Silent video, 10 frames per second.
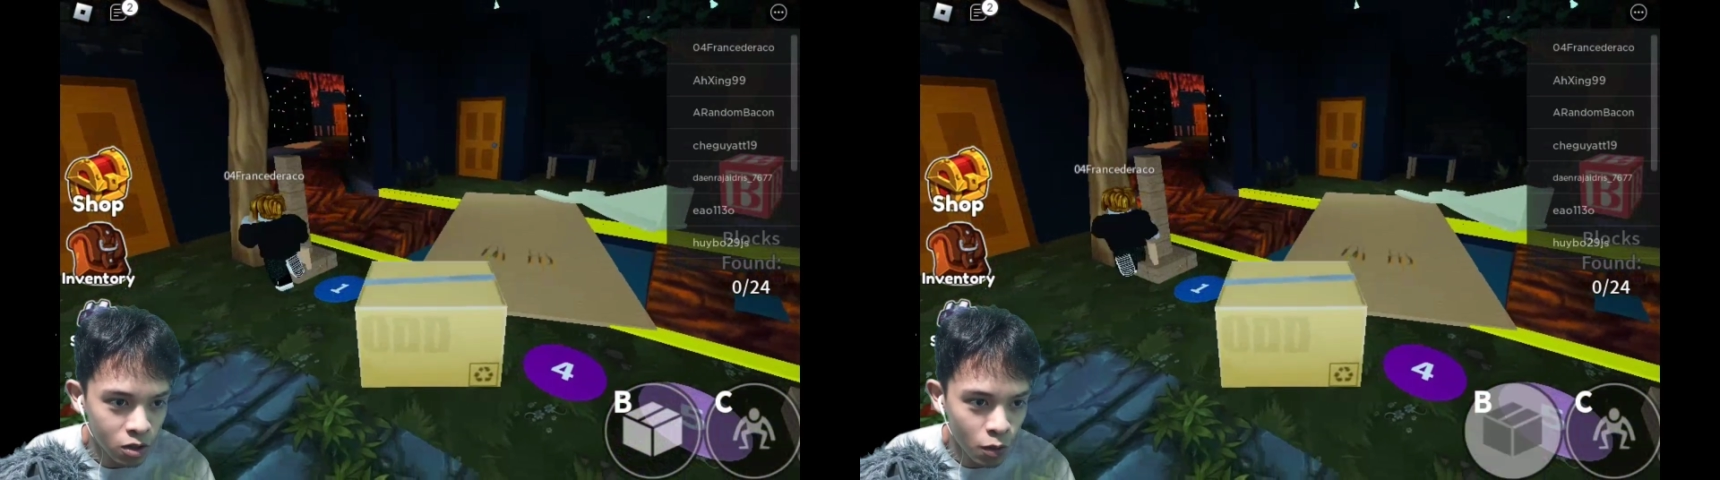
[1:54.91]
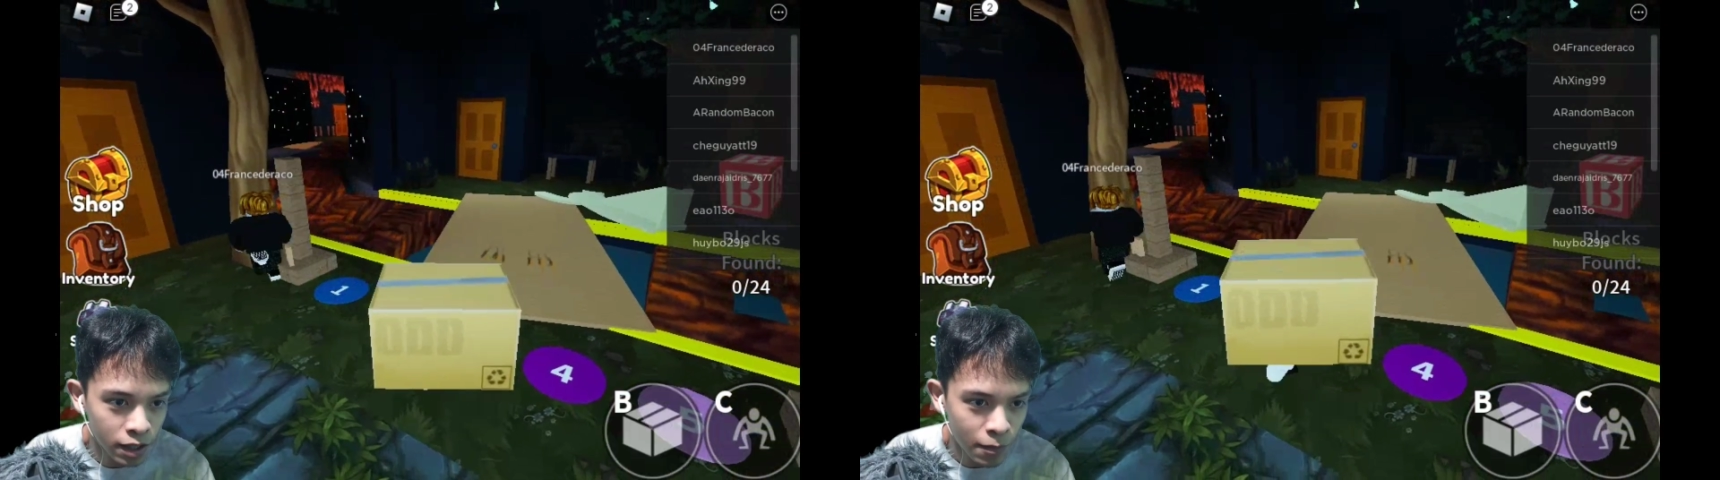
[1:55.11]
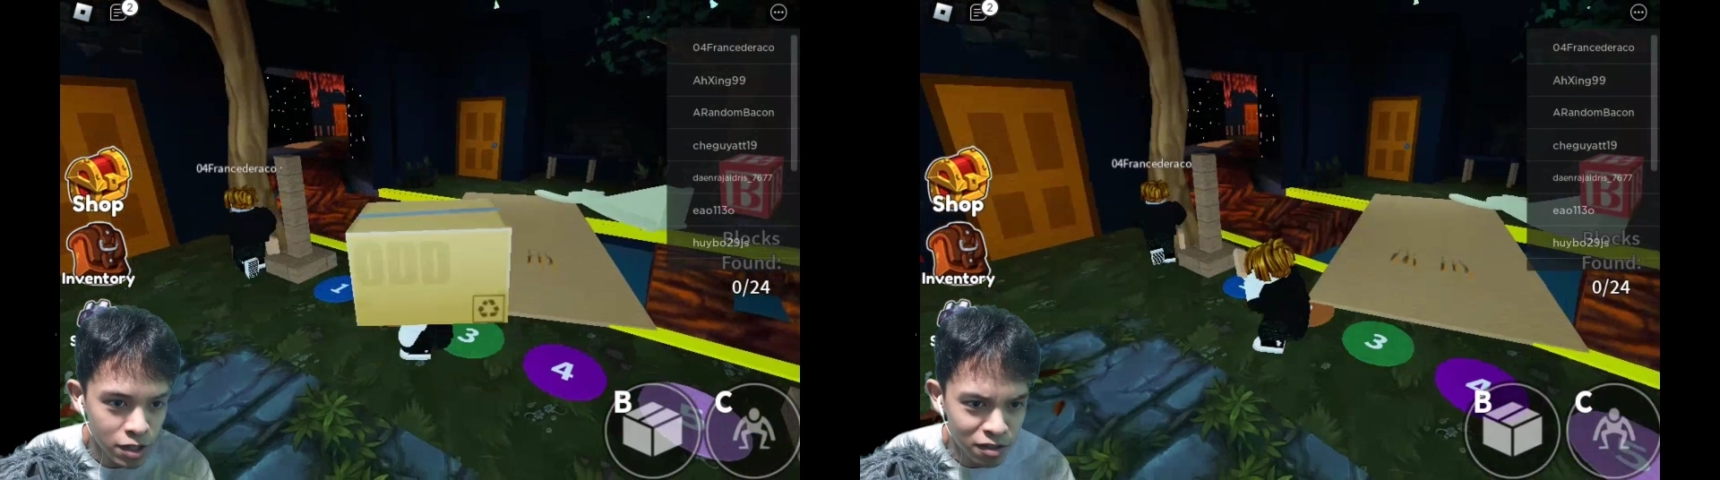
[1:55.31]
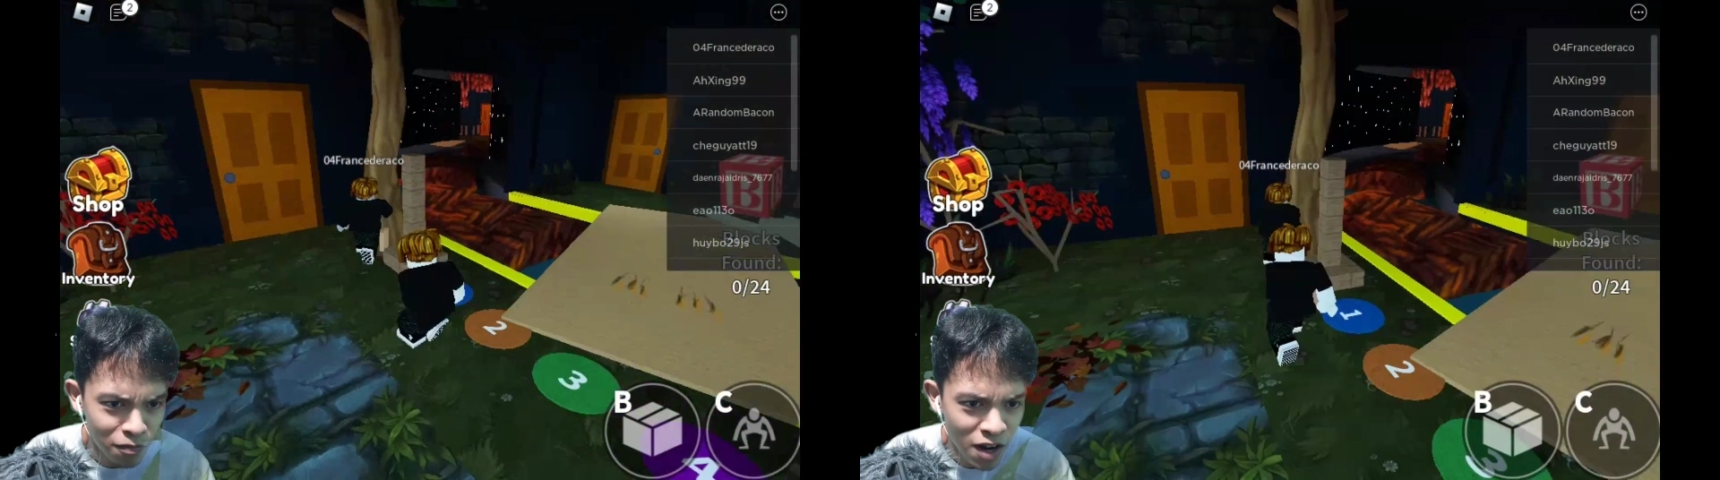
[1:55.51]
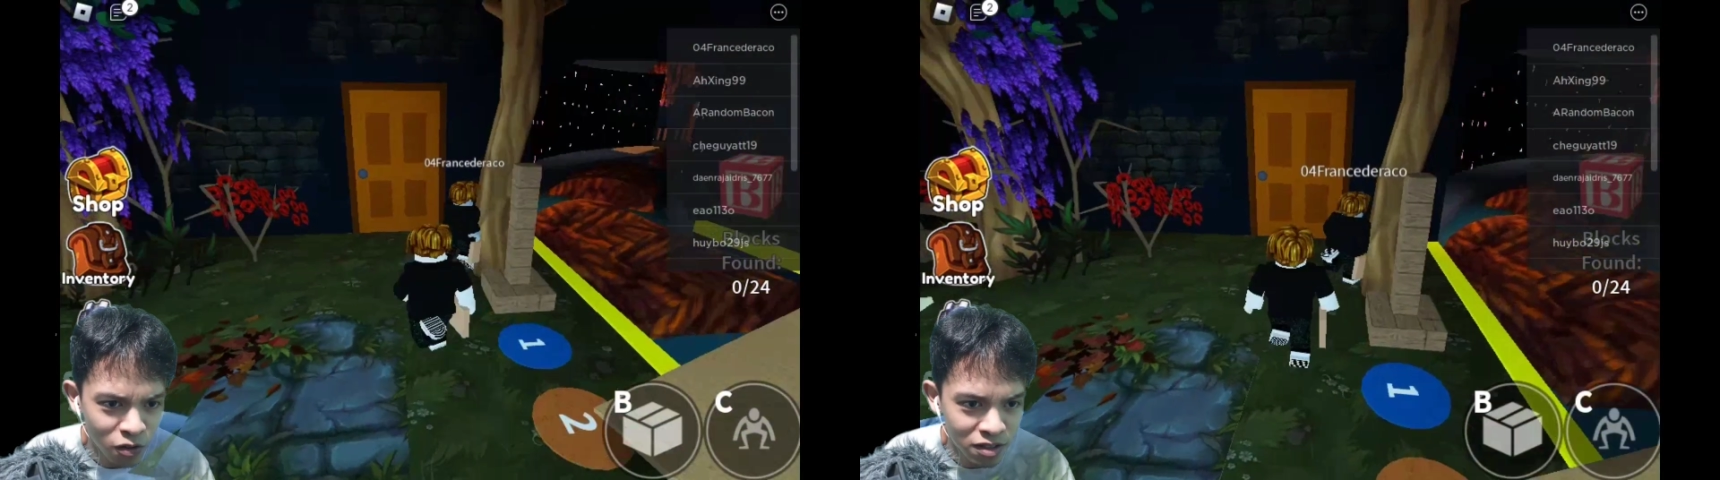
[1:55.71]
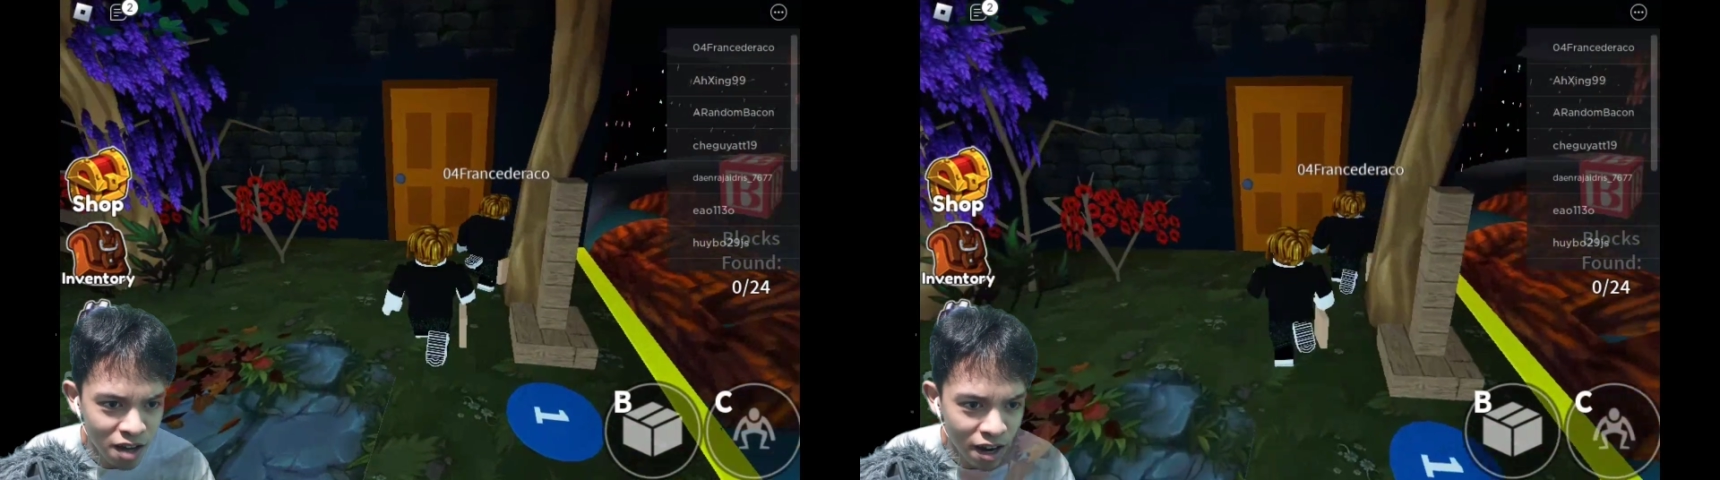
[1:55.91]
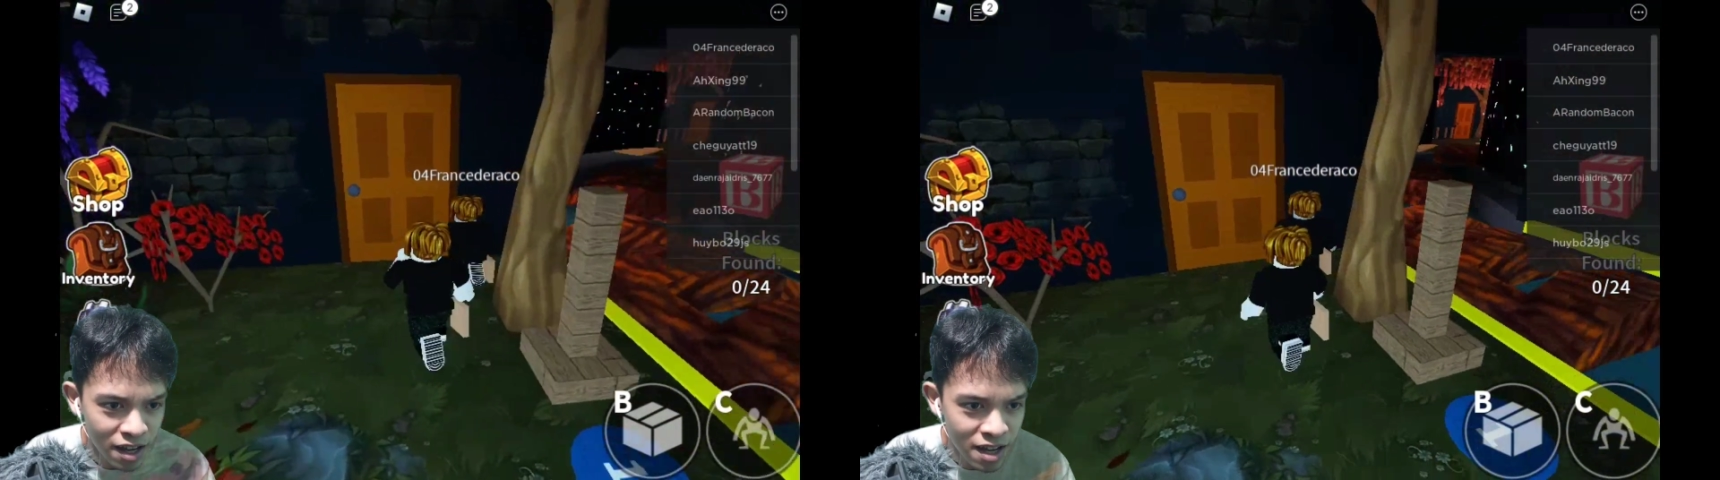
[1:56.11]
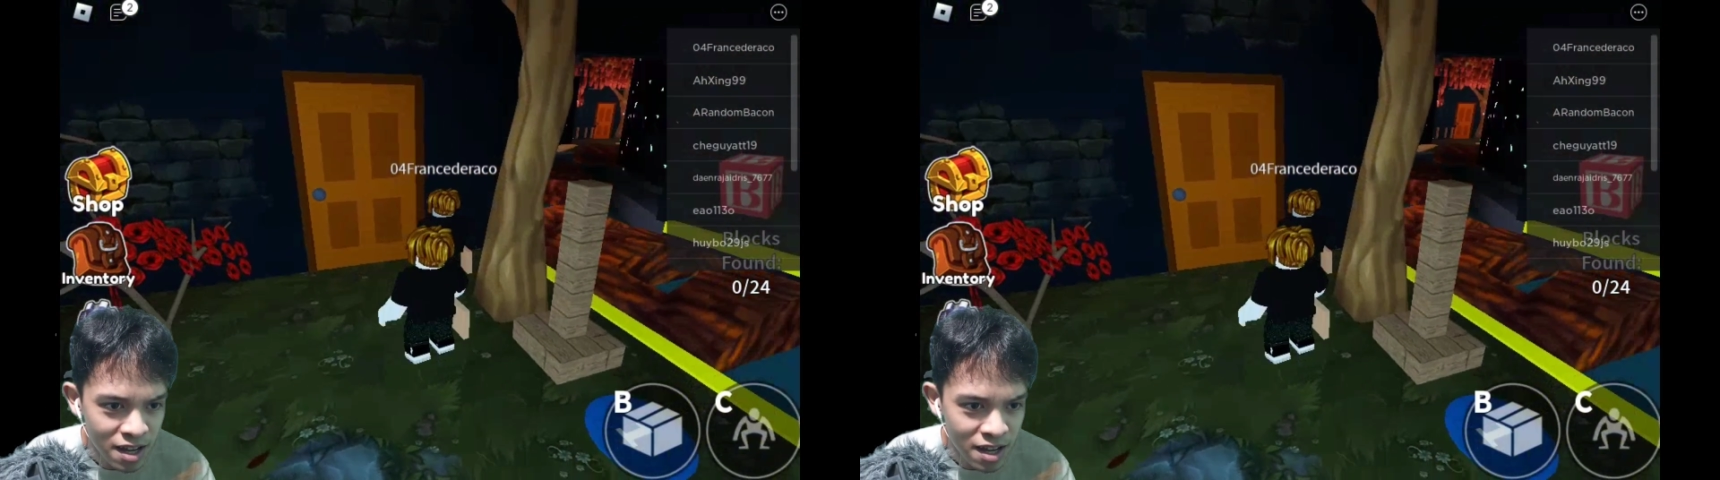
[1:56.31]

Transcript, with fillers: You know what? I'ma just follow this guy.